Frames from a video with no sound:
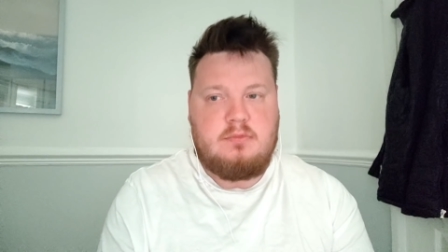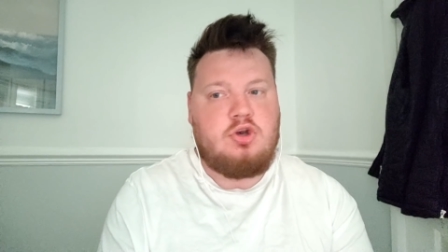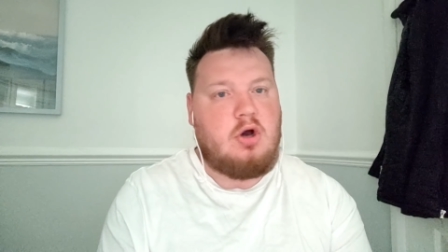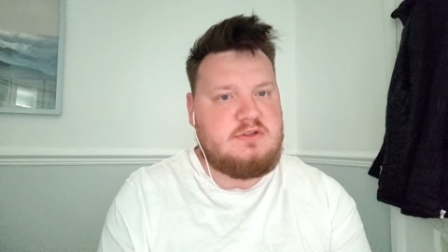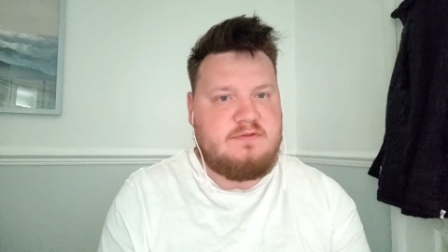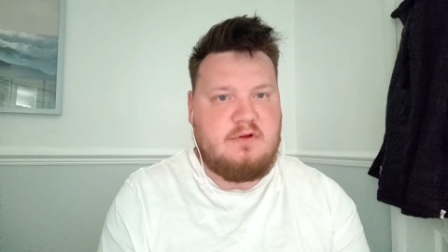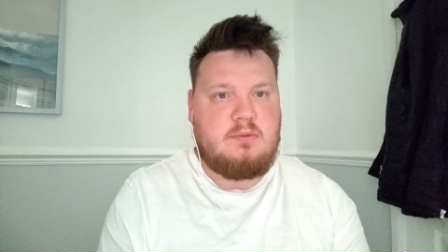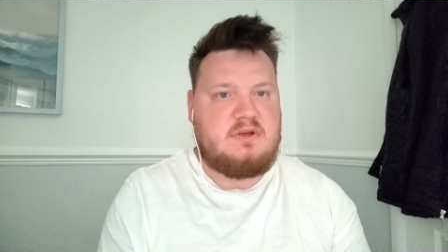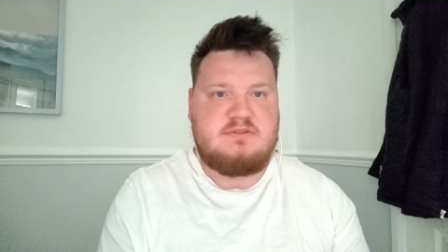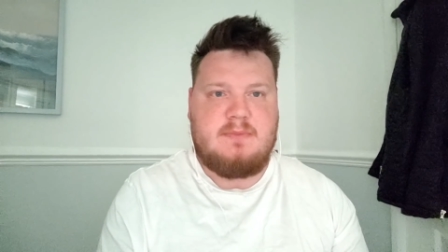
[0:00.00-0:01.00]
Not as
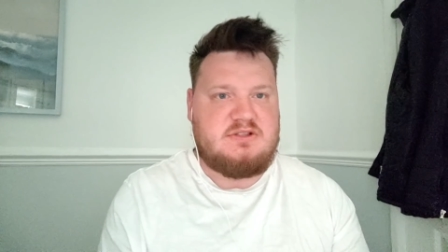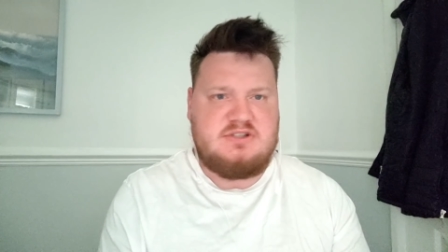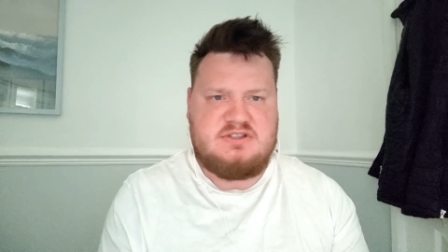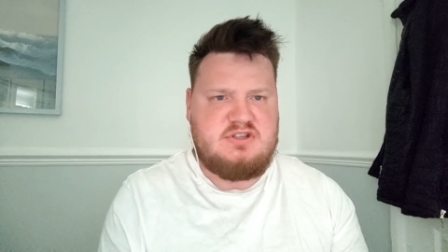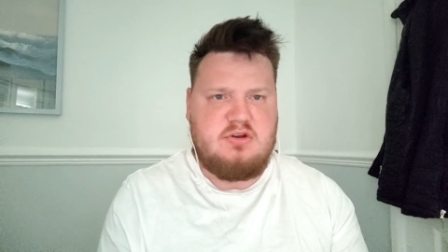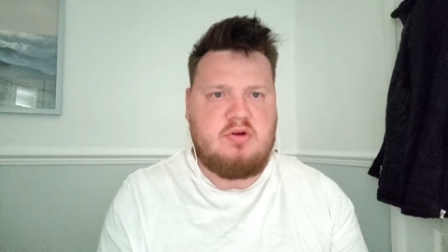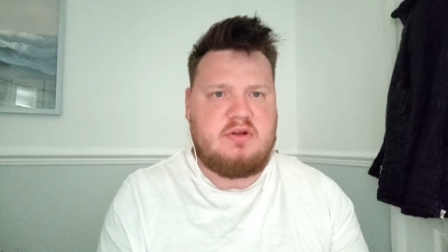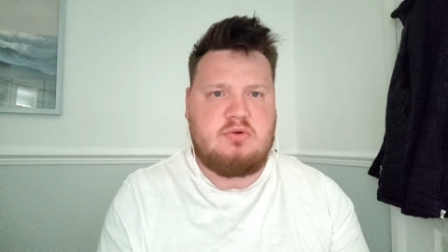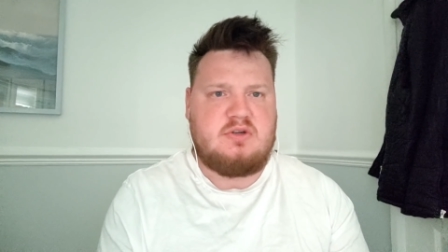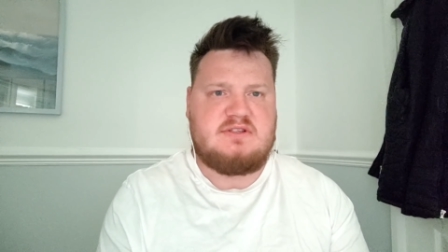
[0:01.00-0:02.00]
fluid as Manchester
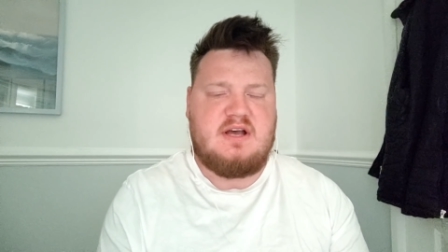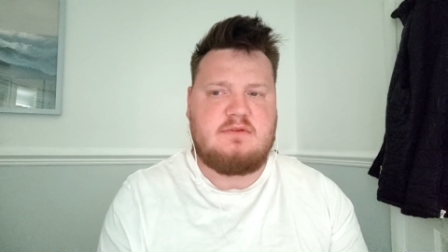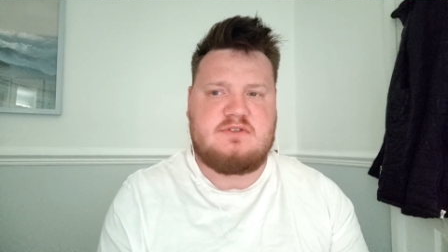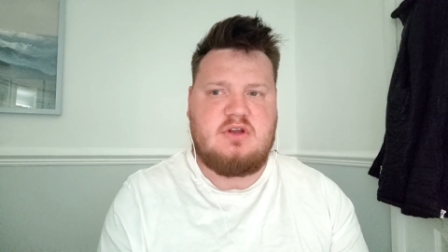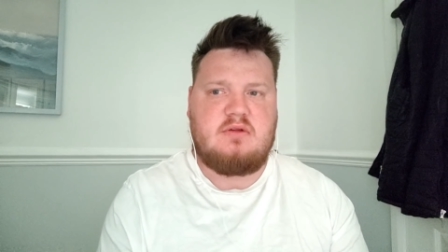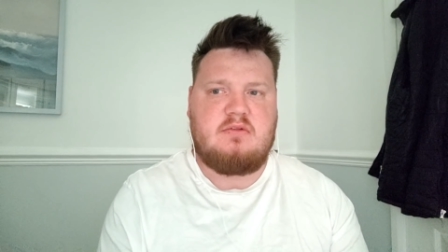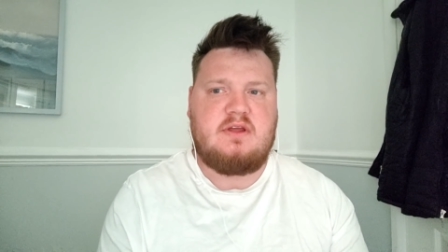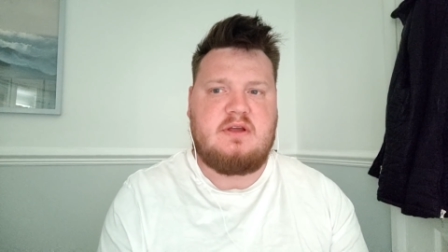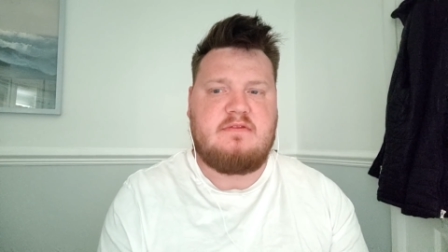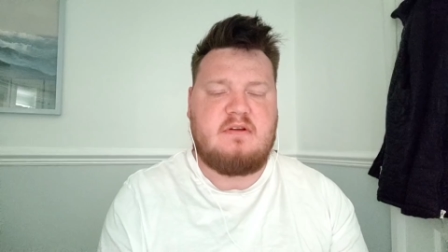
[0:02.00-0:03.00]
United or yourselves, I don't
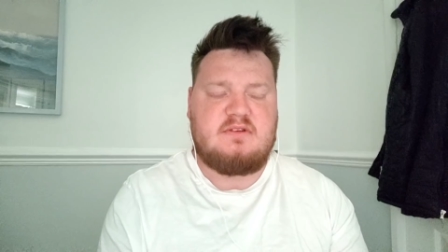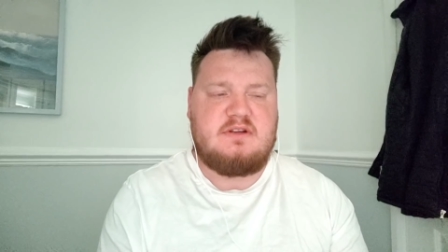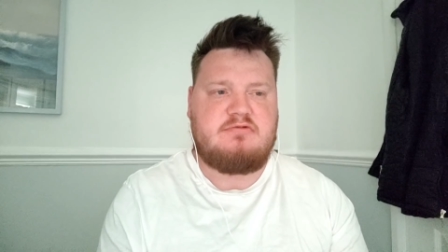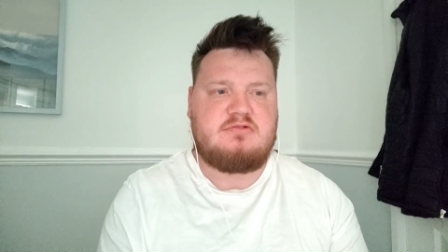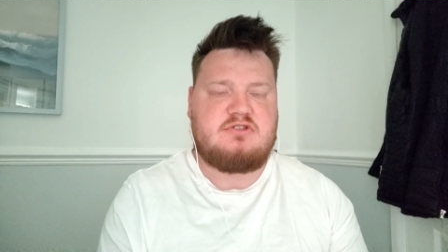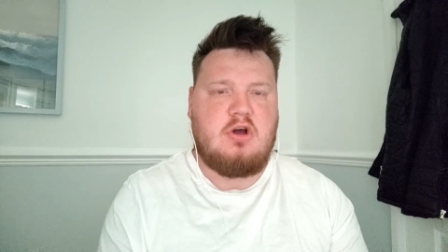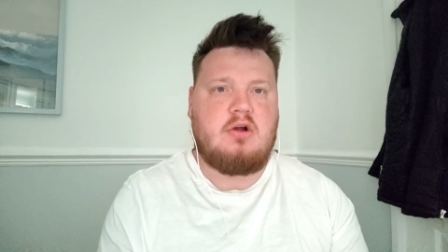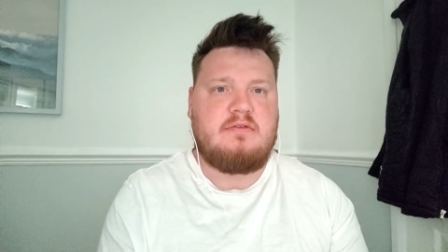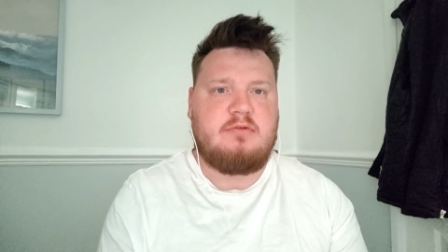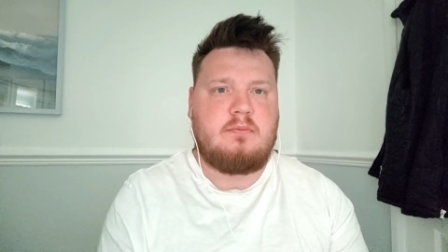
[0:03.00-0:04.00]
think. A very different
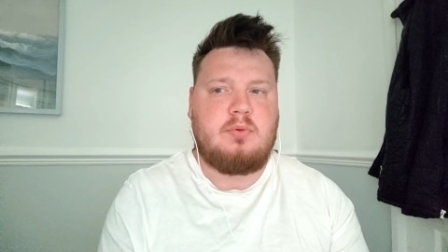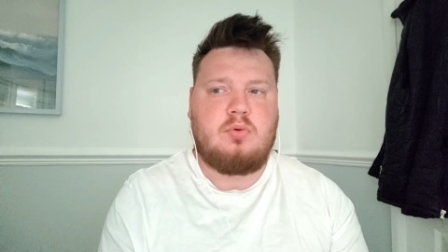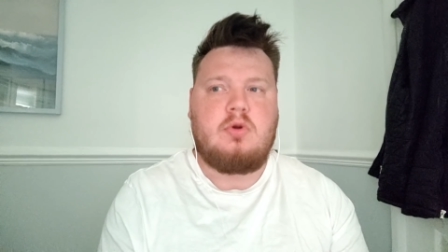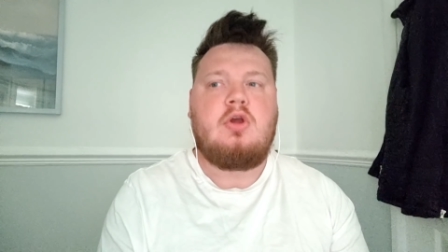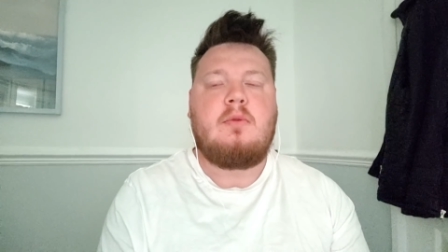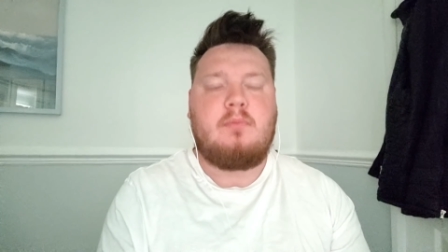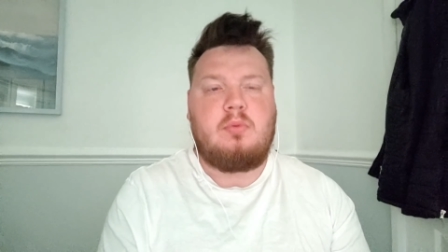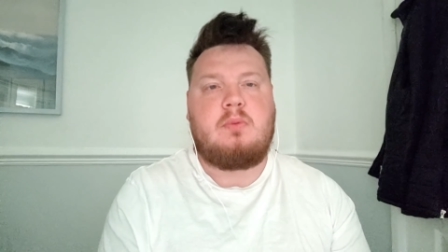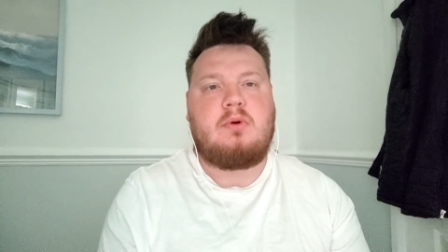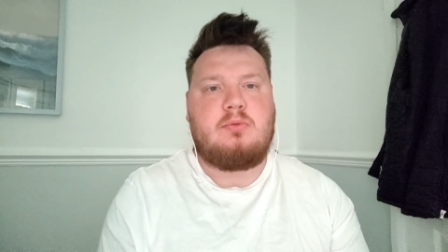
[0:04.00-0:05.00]
style of football, but
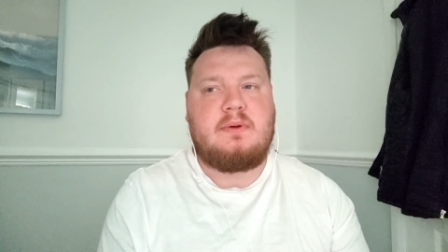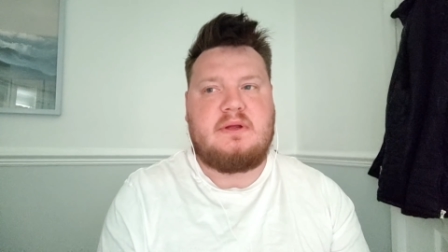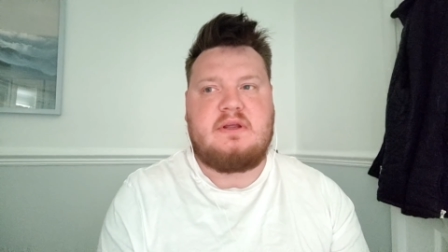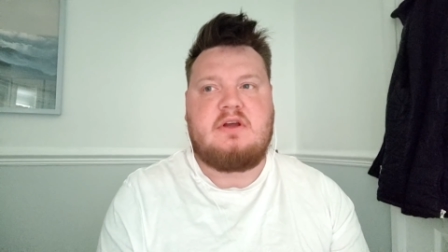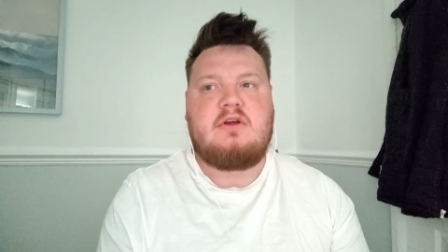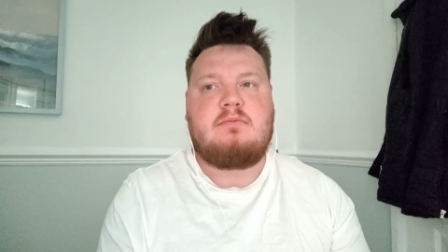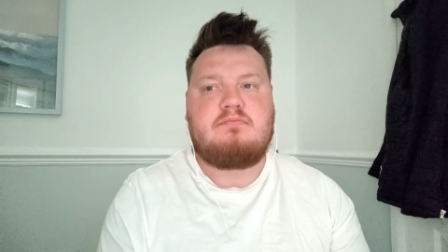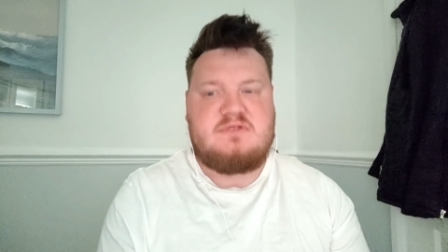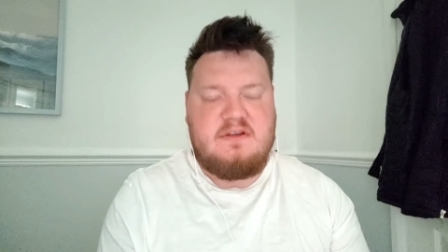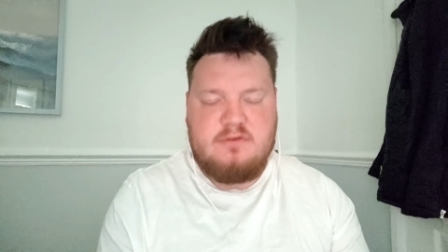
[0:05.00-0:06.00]
we will be
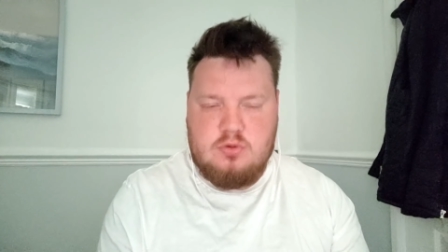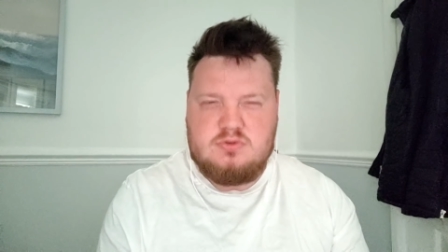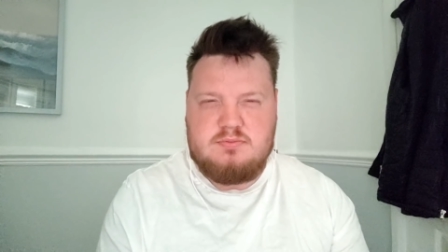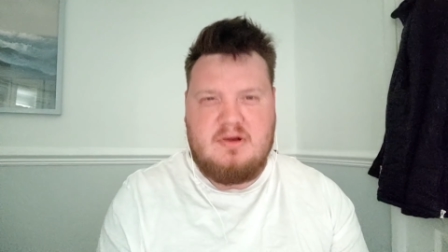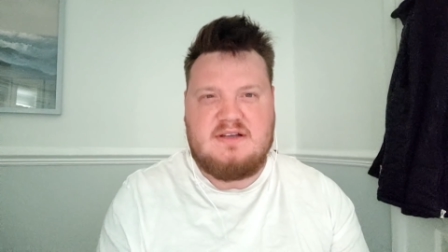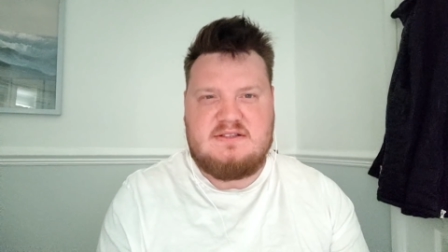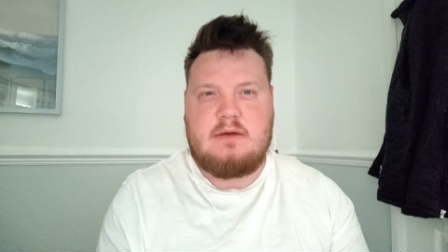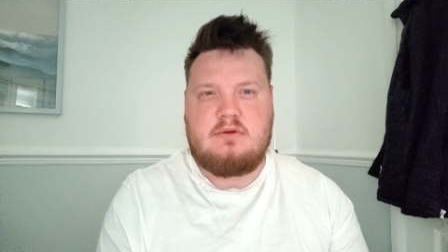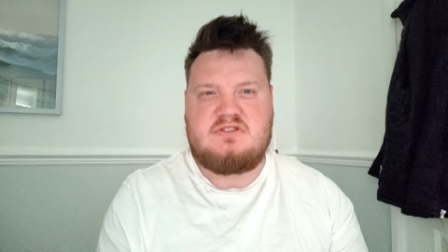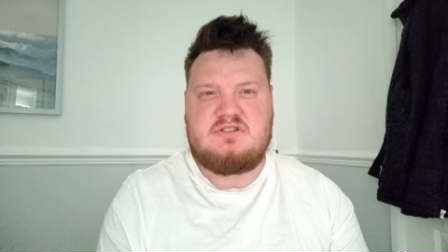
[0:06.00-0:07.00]
difficult to break
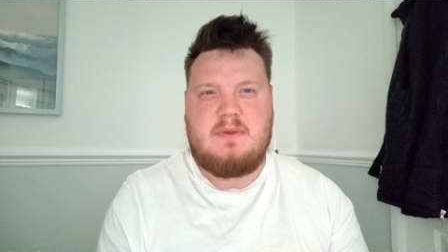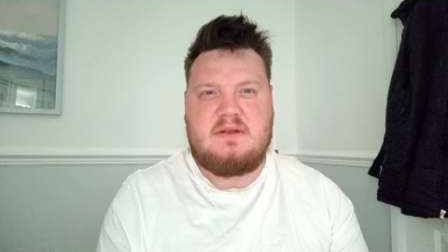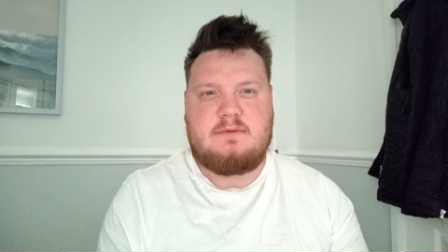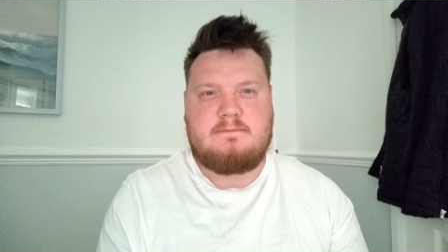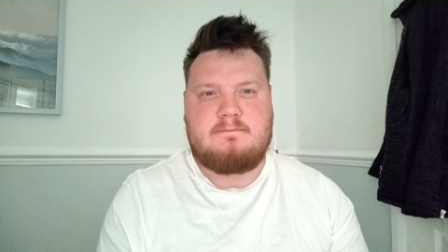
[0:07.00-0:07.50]
down, I suspect.